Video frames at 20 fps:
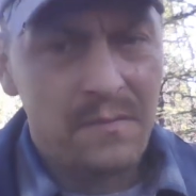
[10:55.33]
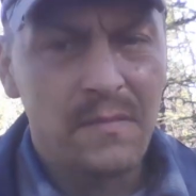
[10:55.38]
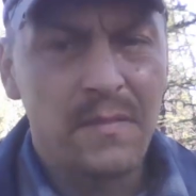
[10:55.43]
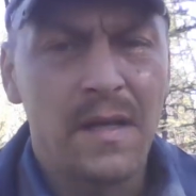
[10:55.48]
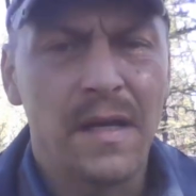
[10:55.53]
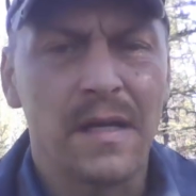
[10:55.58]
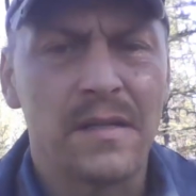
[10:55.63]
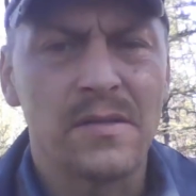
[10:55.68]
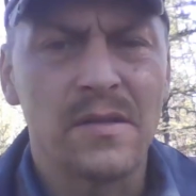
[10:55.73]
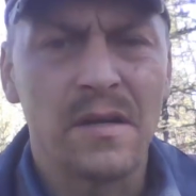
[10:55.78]

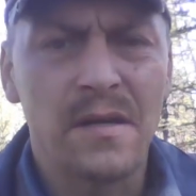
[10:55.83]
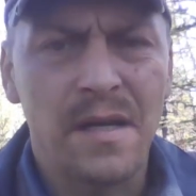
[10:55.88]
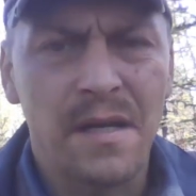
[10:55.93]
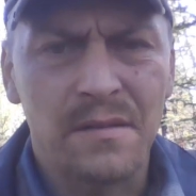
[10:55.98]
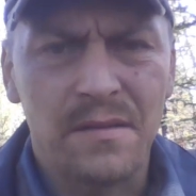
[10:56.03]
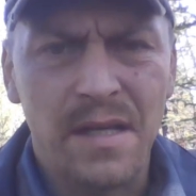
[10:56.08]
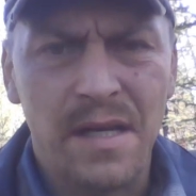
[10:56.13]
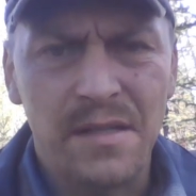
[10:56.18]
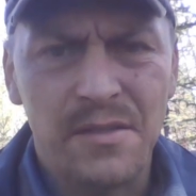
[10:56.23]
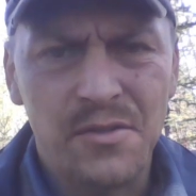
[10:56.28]
heads on
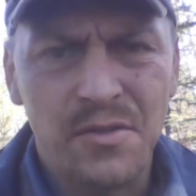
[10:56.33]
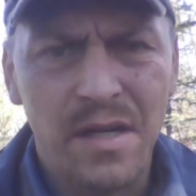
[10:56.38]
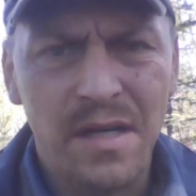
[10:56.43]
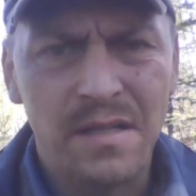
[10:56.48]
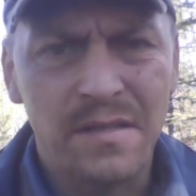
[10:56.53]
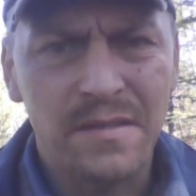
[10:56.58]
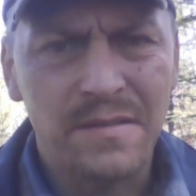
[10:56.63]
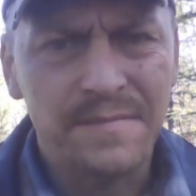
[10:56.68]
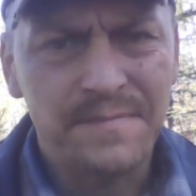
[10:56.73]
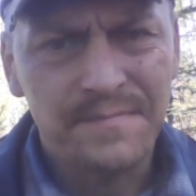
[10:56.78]
out that
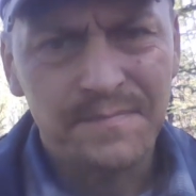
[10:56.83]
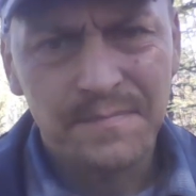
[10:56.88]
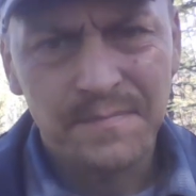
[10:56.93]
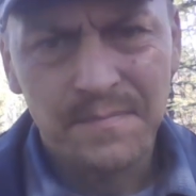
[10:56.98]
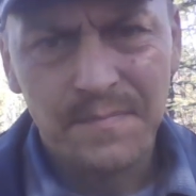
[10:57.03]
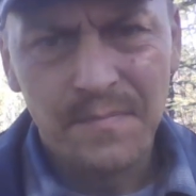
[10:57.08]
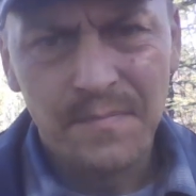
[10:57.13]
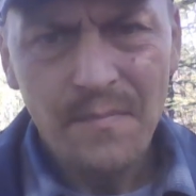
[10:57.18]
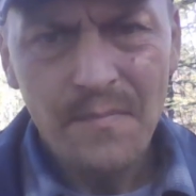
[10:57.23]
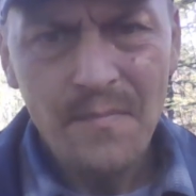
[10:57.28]
trail
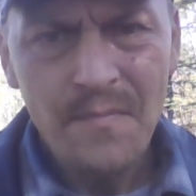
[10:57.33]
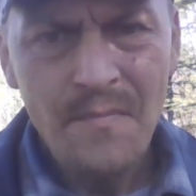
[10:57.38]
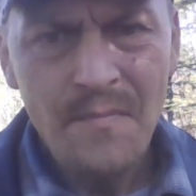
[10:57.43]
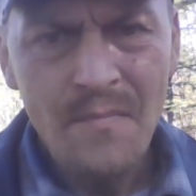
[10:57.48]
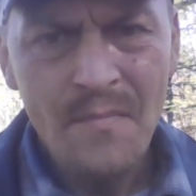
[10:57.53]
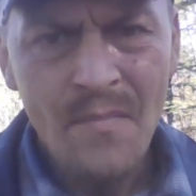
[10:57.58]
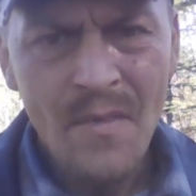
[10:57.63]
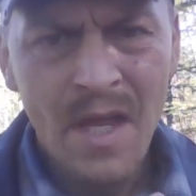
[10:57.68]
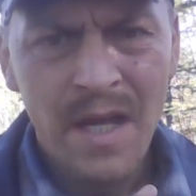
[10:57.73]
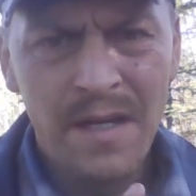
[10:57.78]

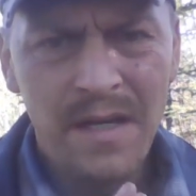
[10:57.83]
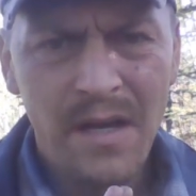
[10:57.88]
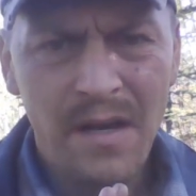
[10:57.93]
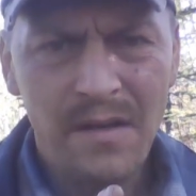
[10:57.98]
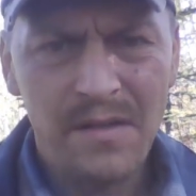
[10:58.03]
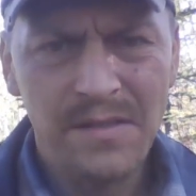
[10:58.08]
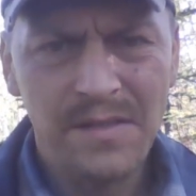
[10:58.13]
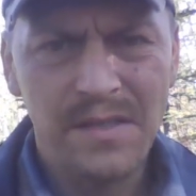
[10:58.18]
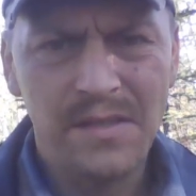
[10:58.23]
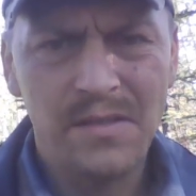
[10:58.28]
now,
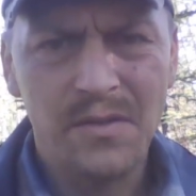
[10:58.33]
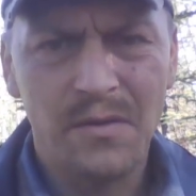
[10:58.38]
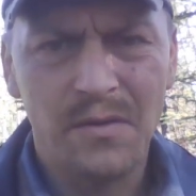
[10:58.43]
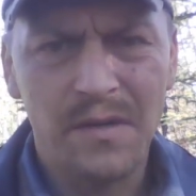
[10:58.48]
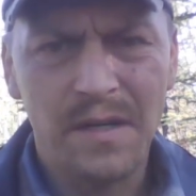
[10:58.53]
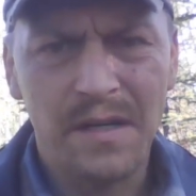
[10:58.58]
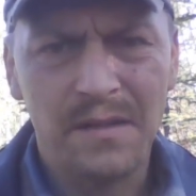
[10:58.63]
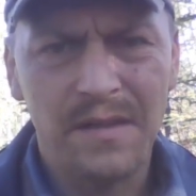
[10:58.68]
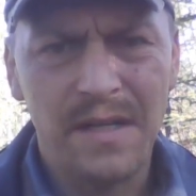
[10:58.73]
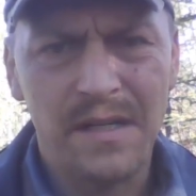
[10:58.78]
as he's
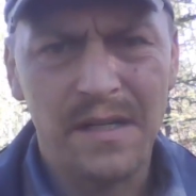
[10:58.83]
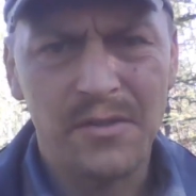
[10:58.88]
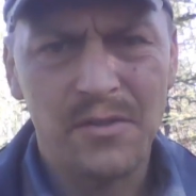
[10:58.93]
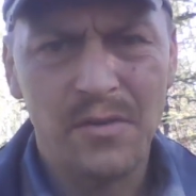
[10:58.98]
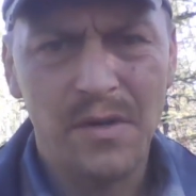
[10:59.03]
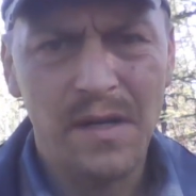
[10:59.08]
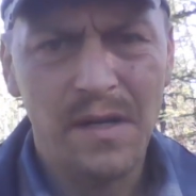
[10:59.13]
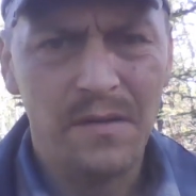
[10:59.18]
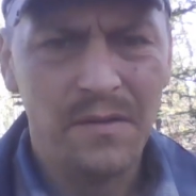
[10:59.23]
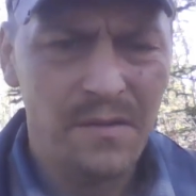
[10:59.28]
going out that
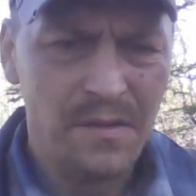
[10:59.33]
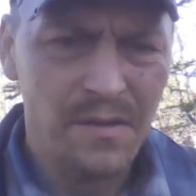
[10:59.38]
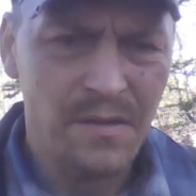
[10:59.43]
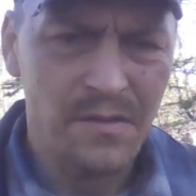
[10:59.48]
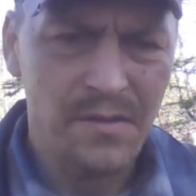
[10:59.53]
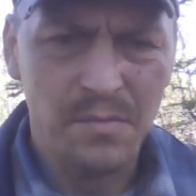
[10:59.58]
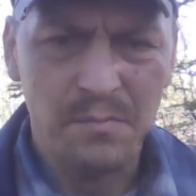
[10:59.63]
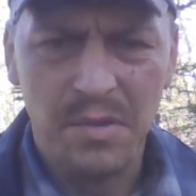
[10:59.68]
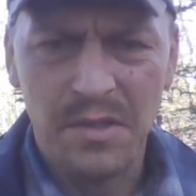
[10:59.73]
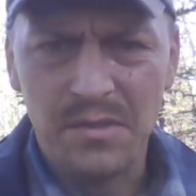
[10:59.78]
trail,
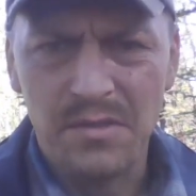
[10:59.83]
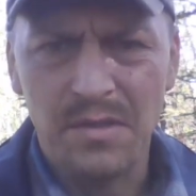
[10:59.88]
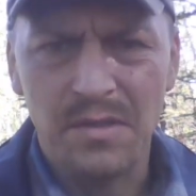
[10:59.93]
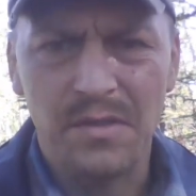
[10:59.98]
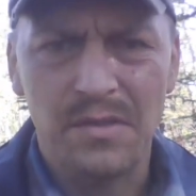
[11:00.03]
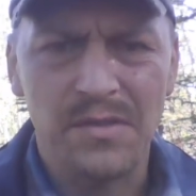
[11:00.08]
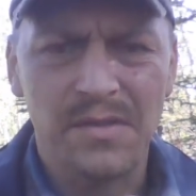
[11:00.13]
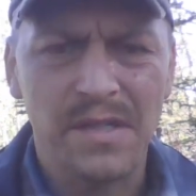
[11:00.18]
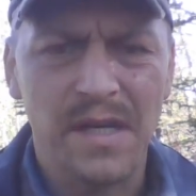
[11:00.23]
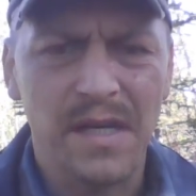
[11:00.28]
there's a bunch of
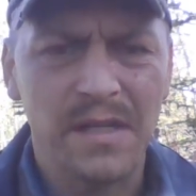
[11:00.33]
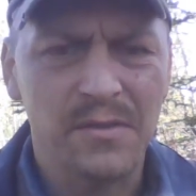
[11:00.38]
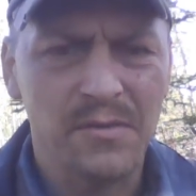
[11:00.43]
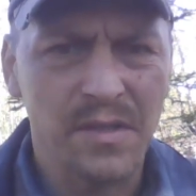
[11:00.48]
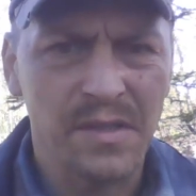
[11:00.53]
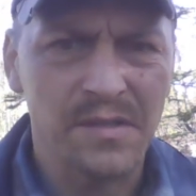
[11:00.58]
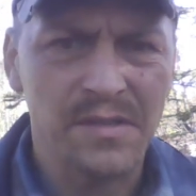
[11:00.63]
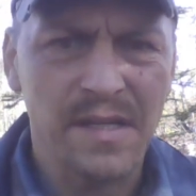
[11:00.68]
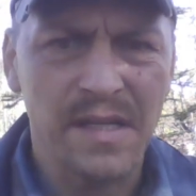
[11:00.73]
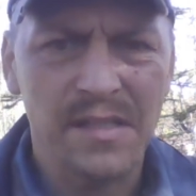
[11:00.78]
little side
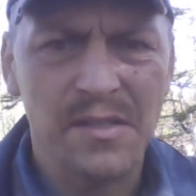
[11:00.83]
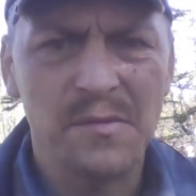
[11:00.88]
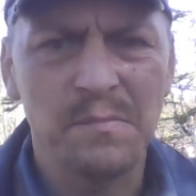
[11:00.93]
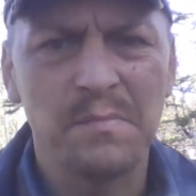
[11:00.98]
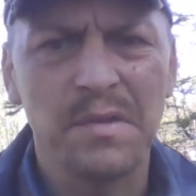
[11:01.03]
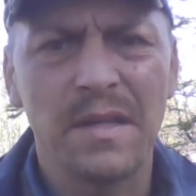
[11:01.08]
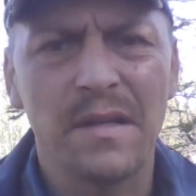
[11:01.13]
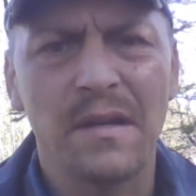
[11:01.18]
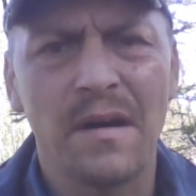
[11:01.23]
trails that split